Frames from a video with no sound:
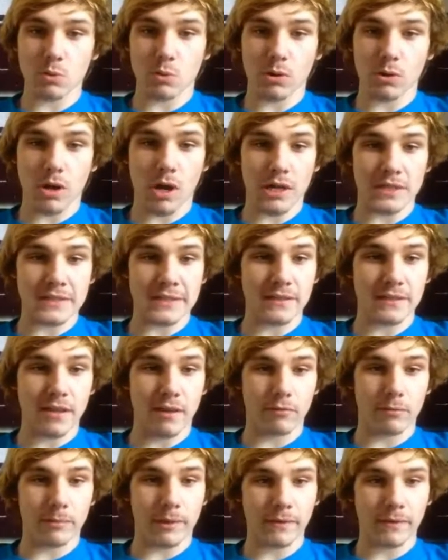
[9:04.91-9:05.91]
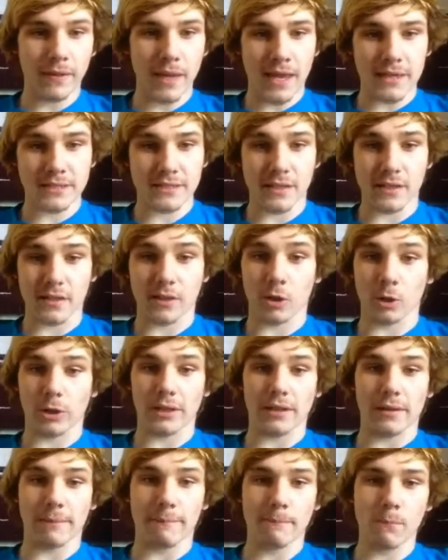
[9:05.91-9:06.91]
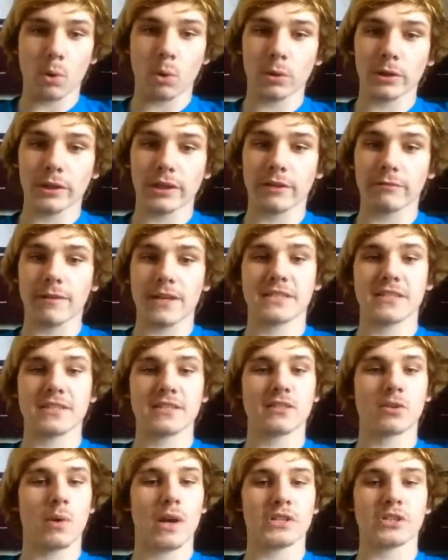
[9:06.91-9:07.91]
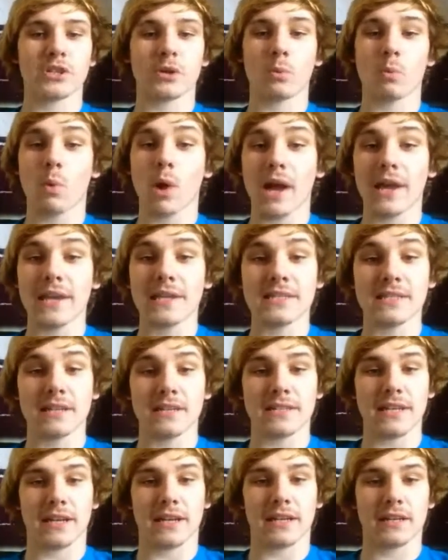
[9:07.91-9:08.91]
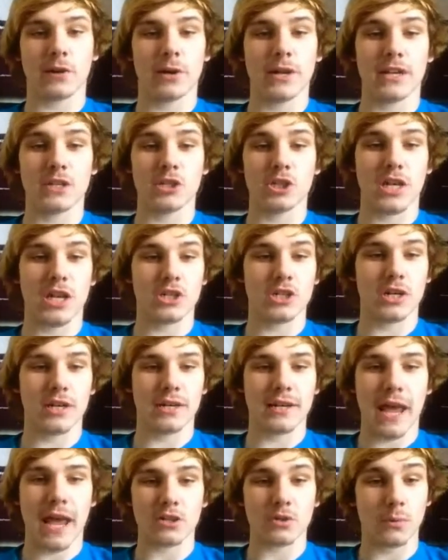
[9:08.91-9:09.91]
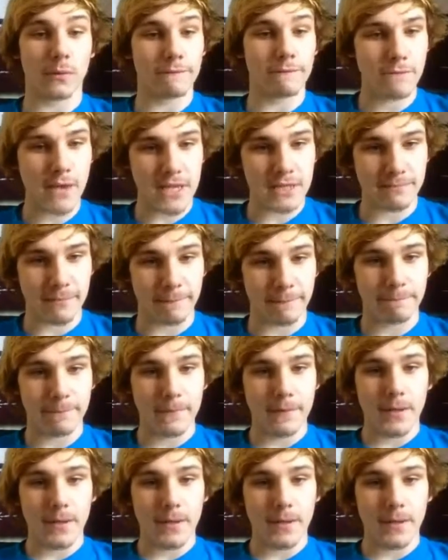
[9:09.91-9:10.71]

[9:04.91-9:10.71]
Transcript: costing government less and earning them more, it raises the question, why isn't a secondary education a national investment?